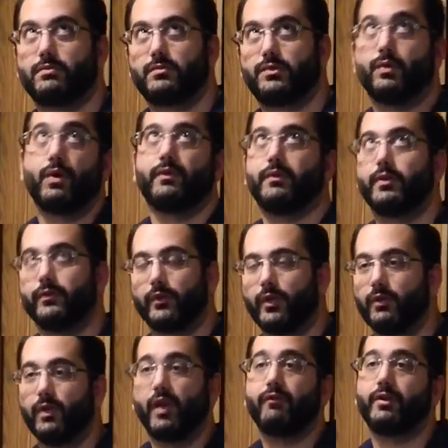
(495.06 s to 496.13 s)
12 years
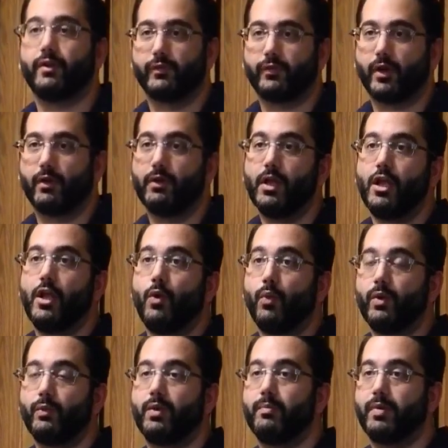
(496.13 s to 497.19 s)
ago, 11 years ago,
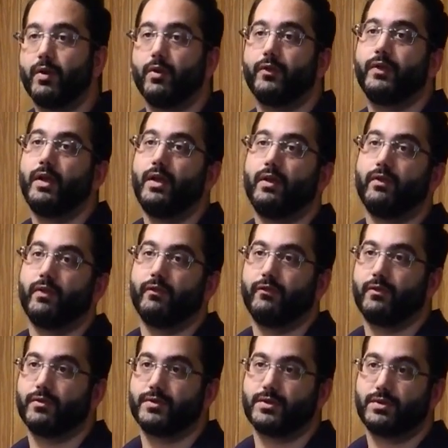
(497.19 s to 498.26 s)
when we built the
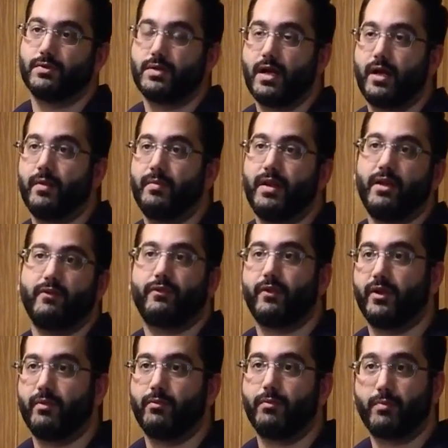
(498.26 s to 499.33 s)
first
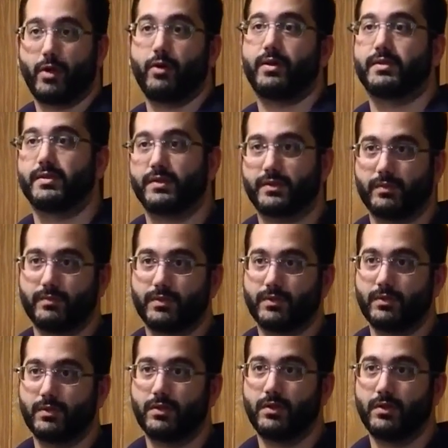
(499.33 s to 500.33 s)
non-mainframe market systems.